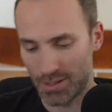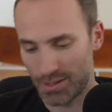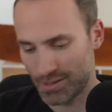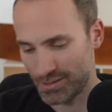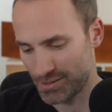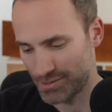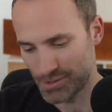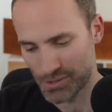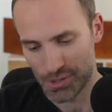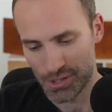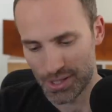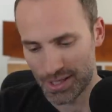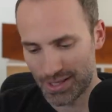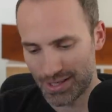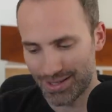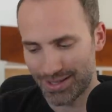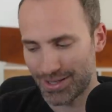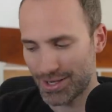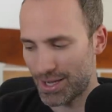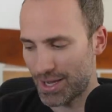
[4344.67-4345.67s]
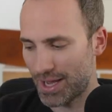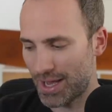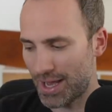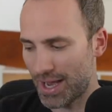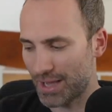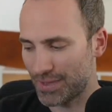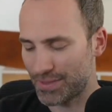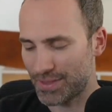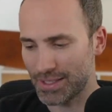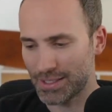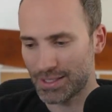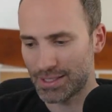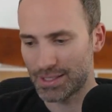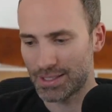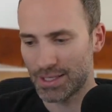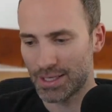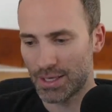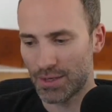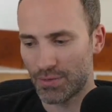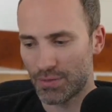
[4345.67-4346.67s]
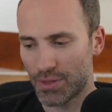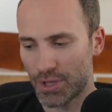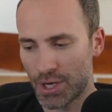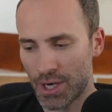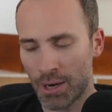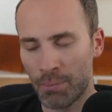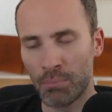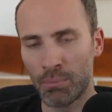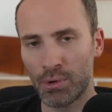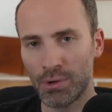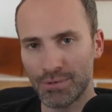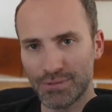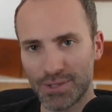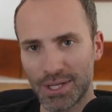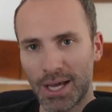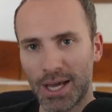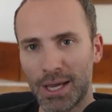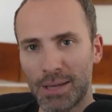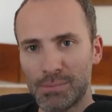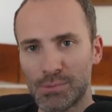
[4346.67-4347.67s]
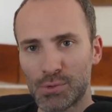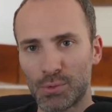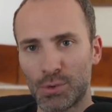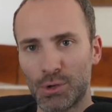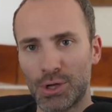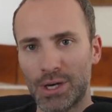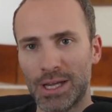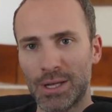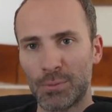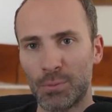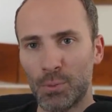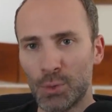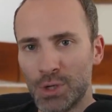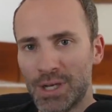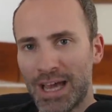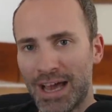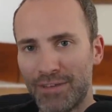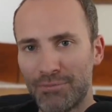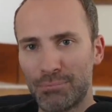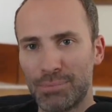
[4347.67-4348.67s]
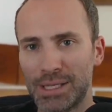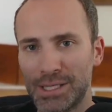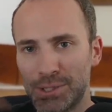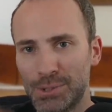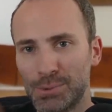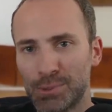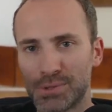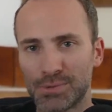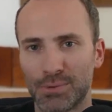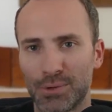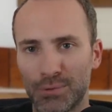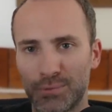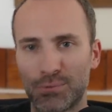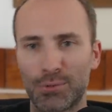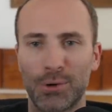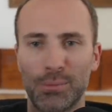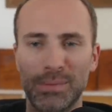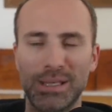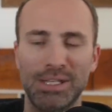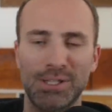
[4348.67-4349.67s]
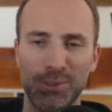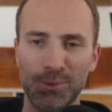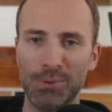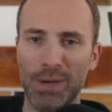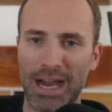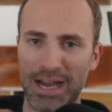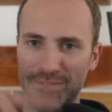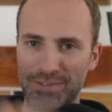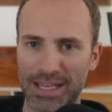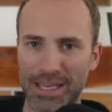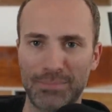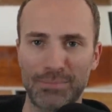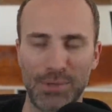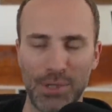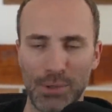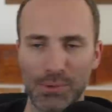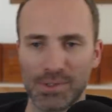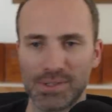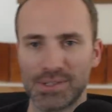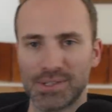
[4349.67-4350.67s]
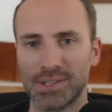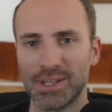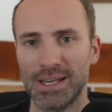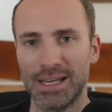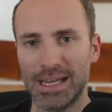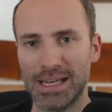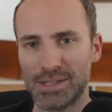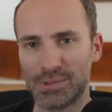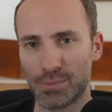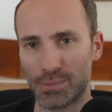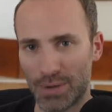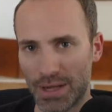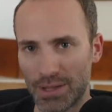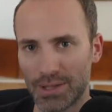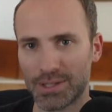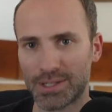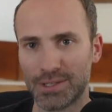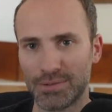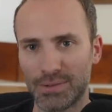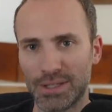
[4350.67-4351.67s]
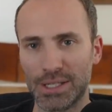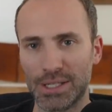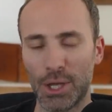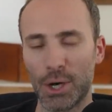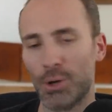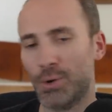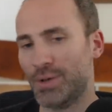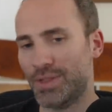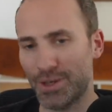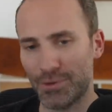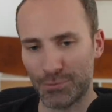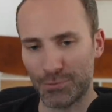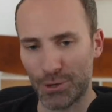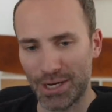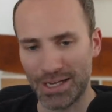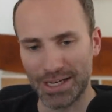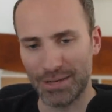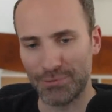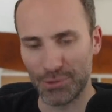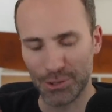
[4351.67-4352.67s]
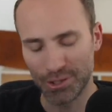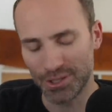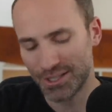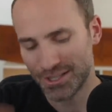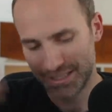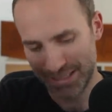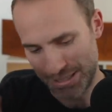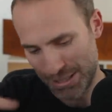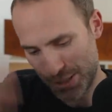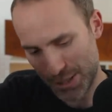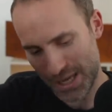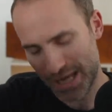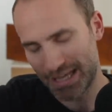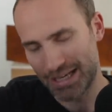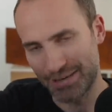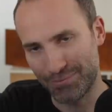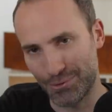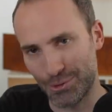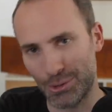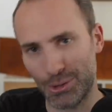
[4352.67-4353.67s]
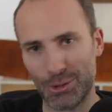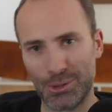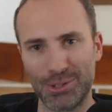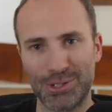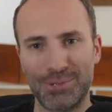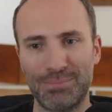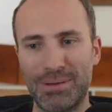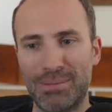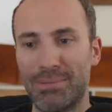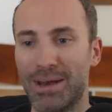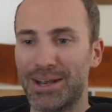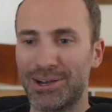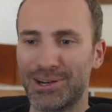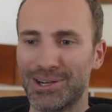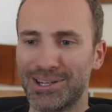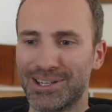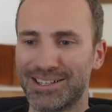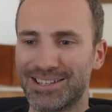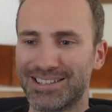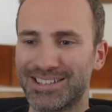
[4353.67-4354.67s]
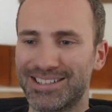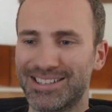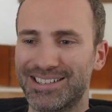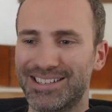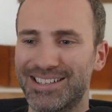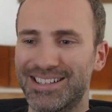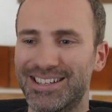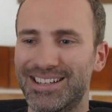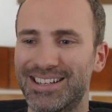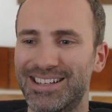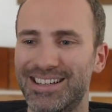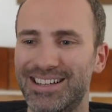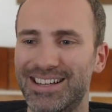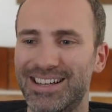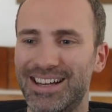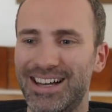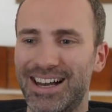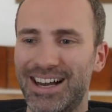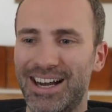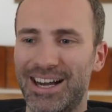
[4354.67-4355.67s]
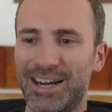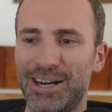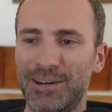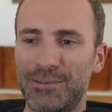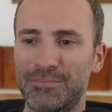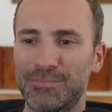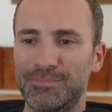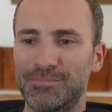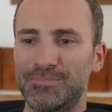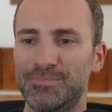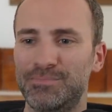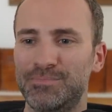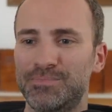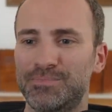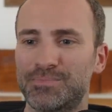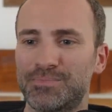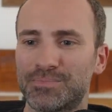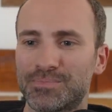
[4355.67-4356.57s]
uh, I think the number of times where it would have been useful for me to have kept notes is relatively low, and therefore I never, I never learned to be better. Um,